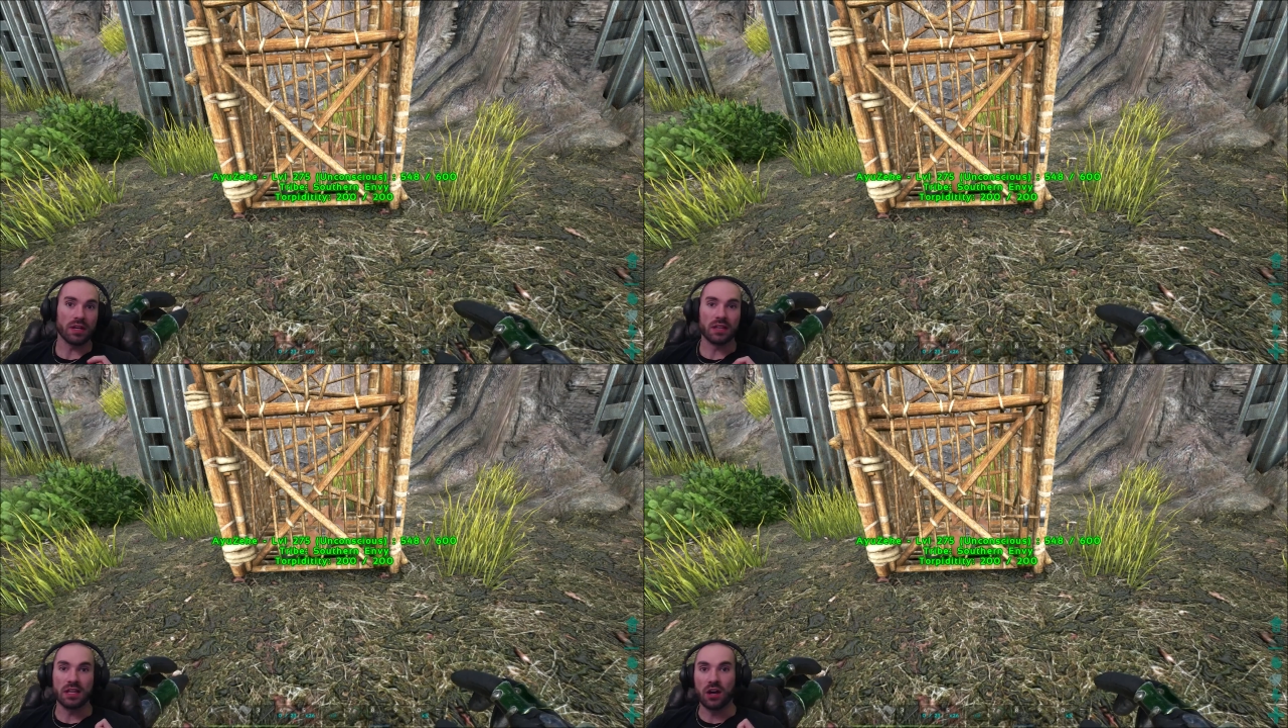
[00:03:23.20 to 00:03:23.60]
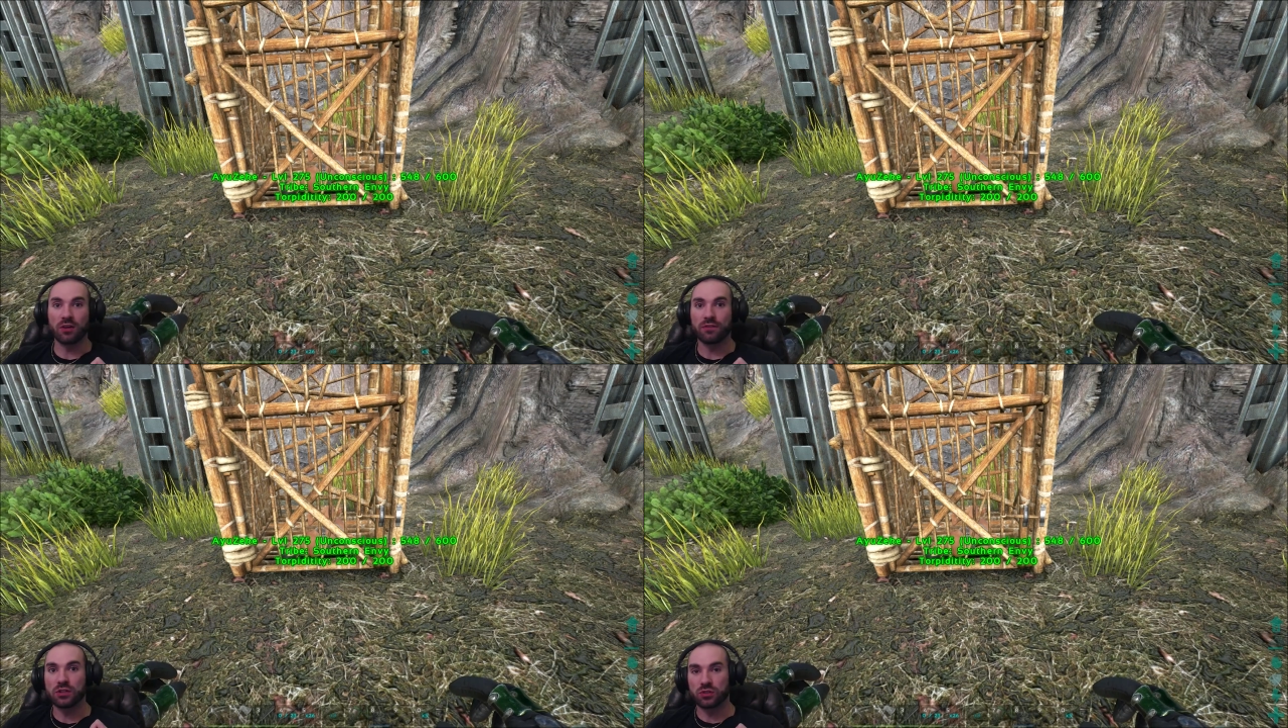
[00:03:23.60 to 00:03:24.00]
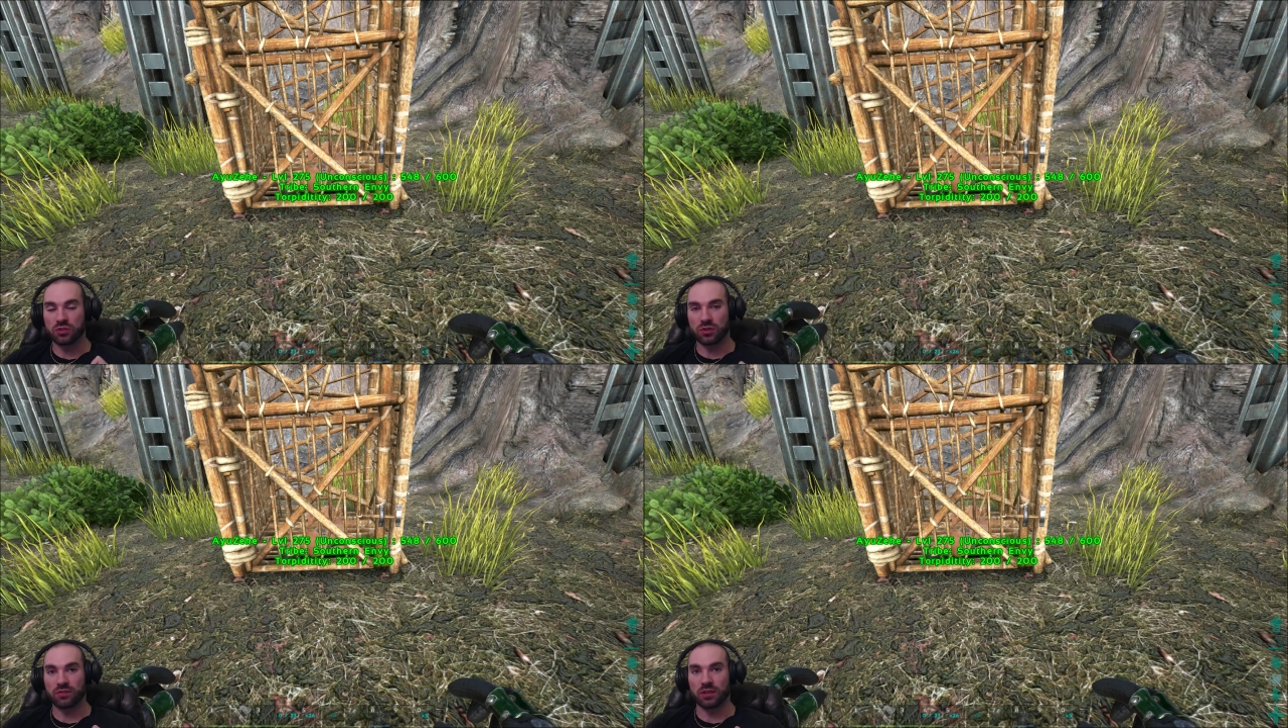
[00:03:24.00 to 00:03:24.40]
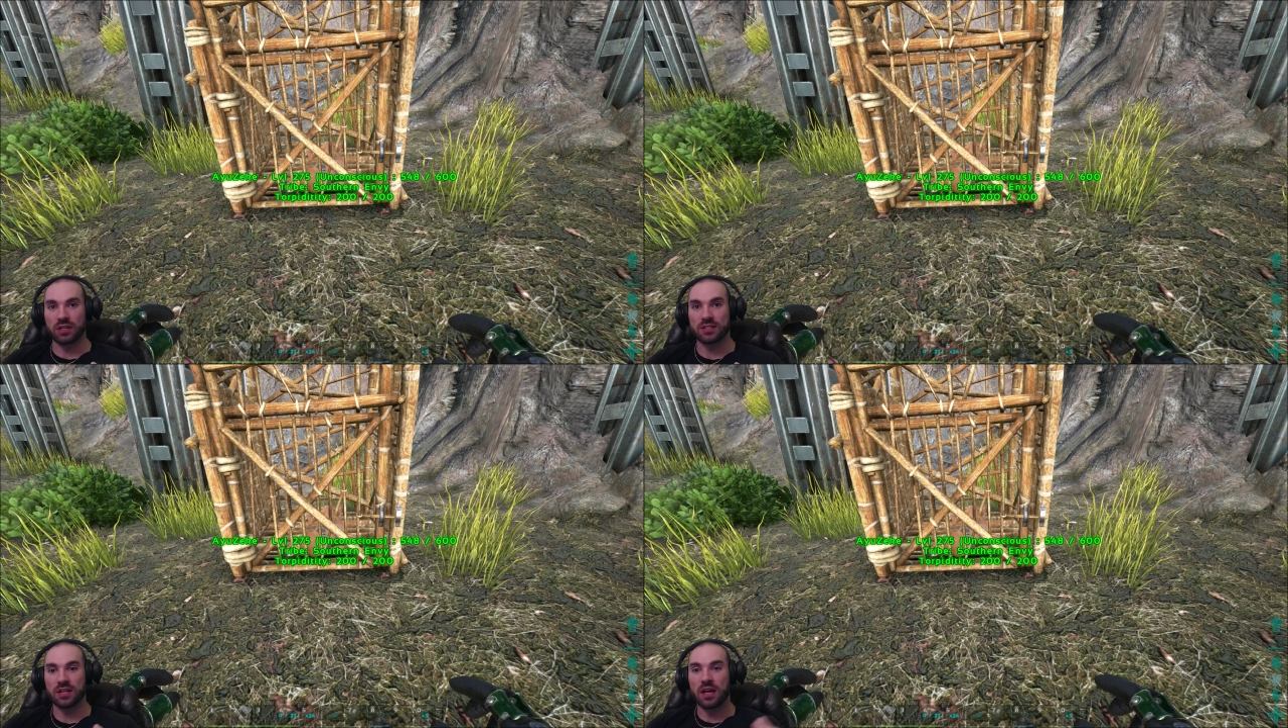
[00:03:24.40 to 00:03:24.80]
in the unofficial server
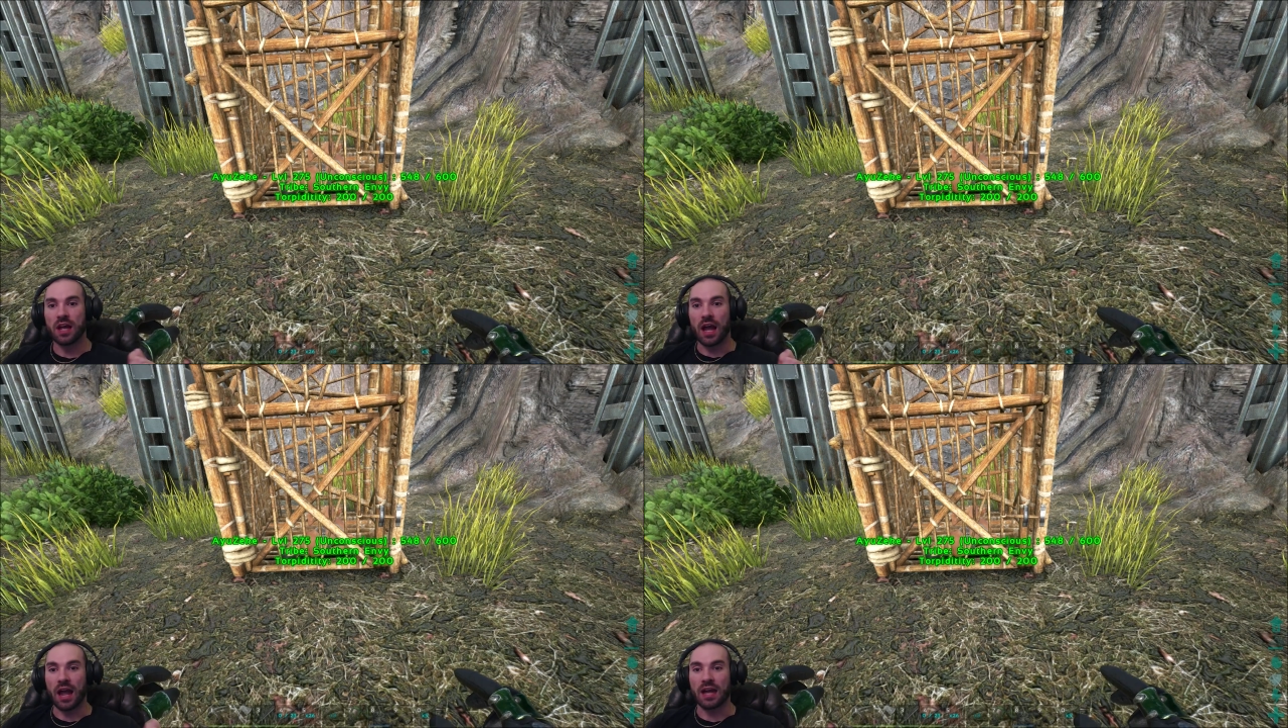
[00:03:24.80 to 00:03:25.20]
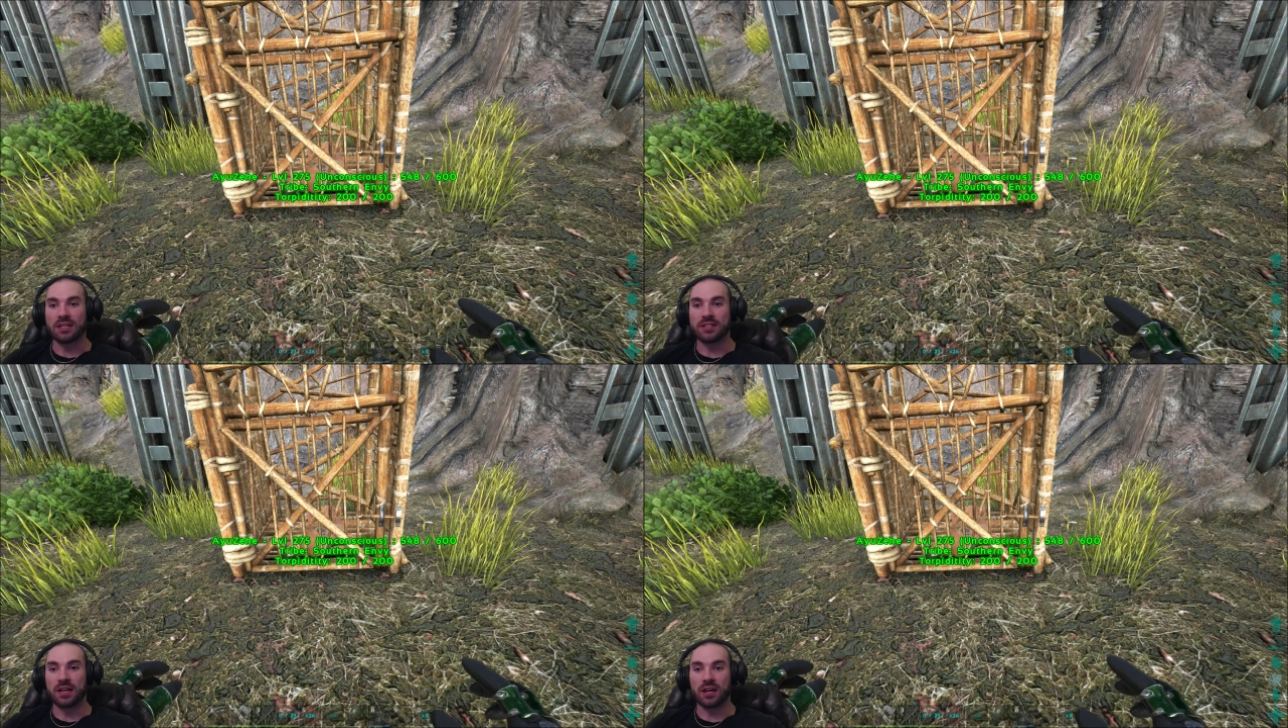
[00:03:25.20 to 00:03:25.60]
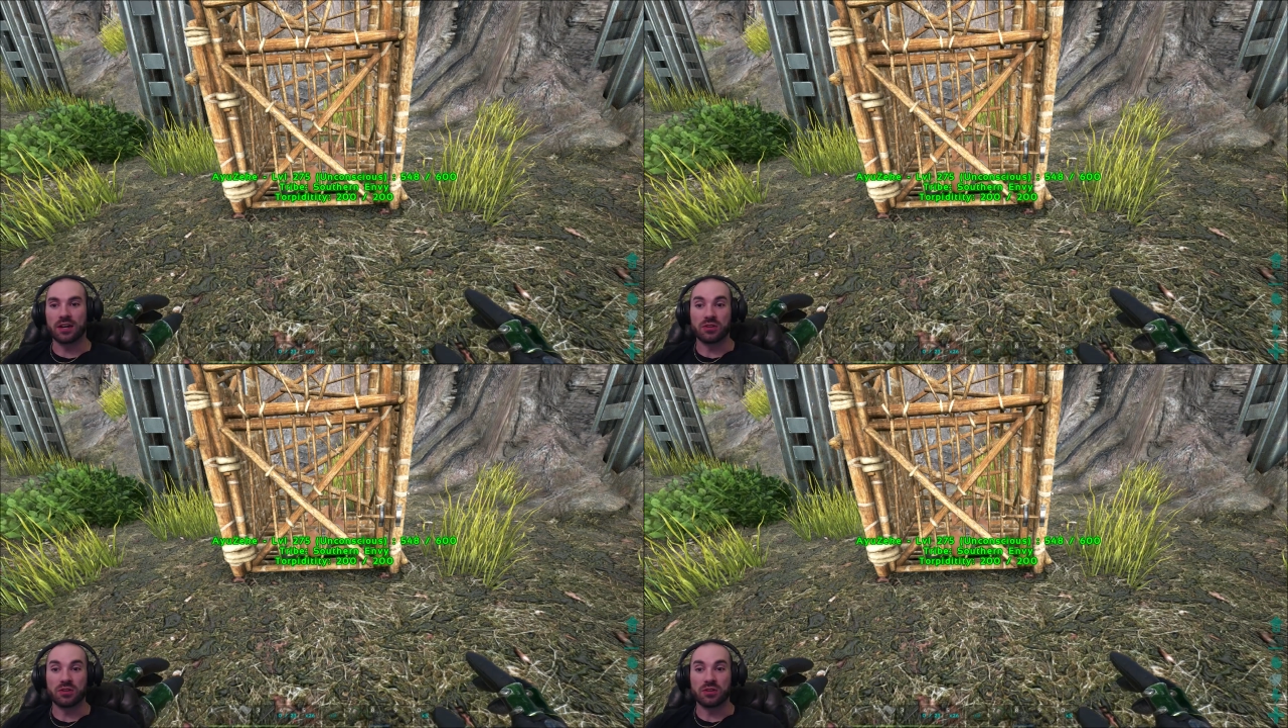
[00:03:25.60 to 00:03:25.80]
list, and uh,